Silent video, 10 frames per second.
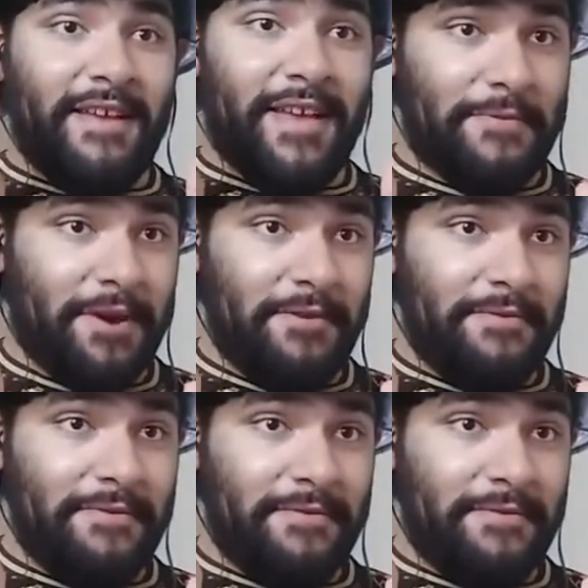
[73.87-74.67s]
Here we go.